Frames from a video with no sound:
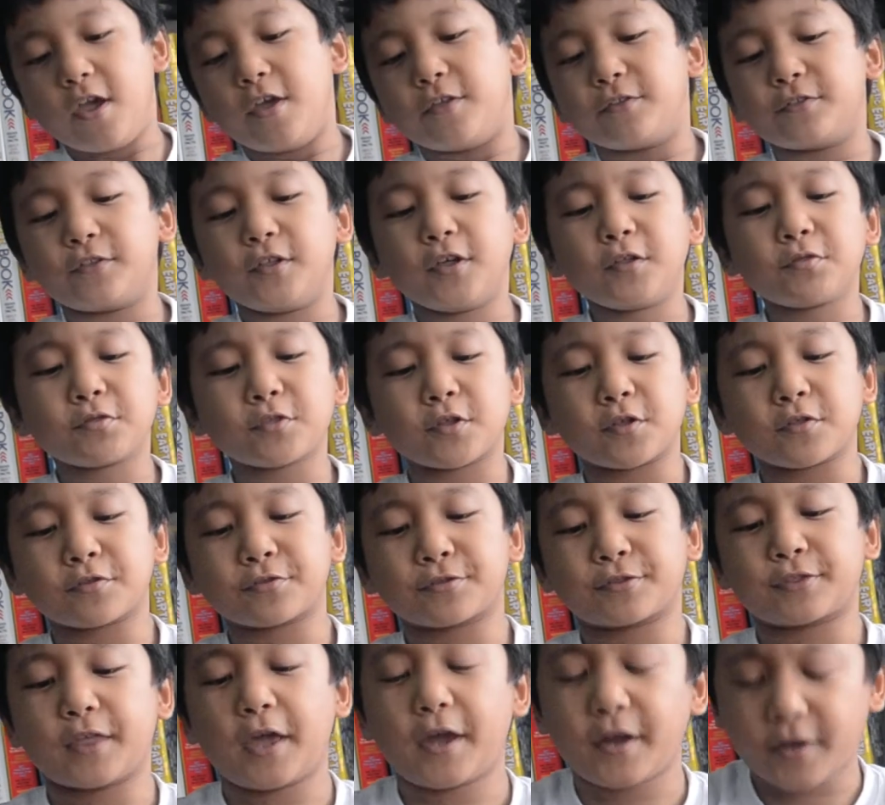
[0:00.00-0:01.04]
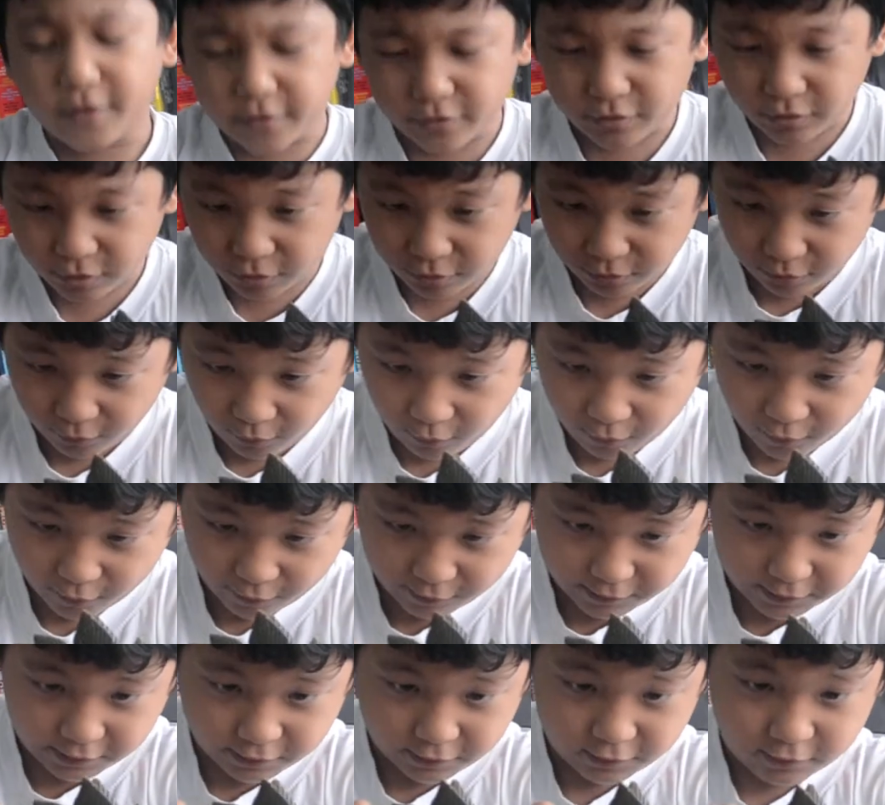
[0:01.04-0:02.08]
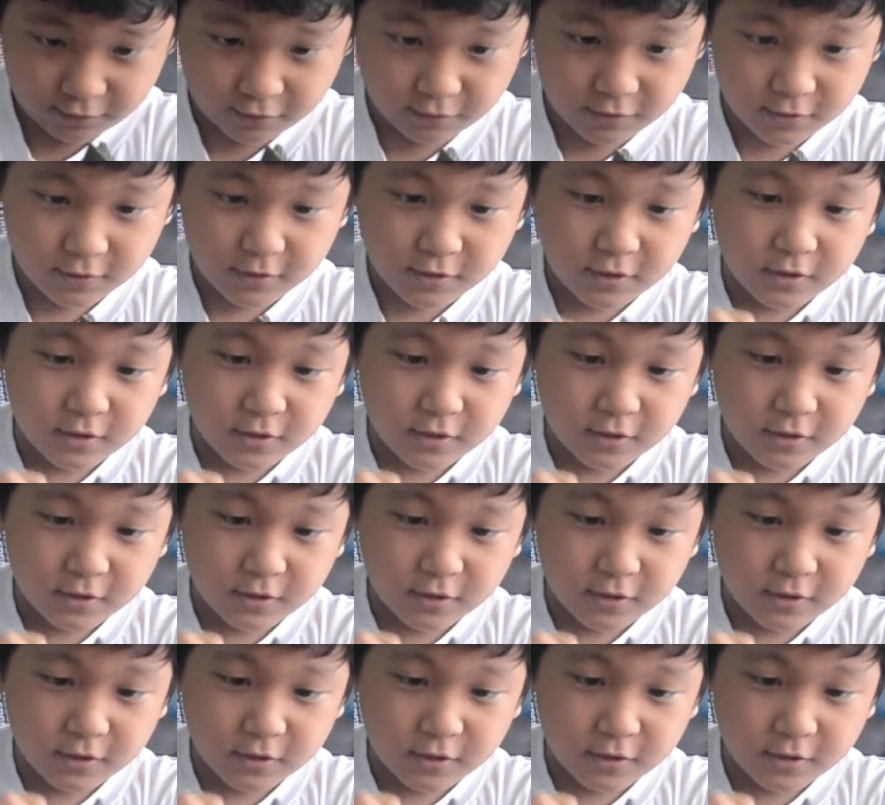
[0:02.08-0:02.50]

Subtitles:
This is Stegosaurus.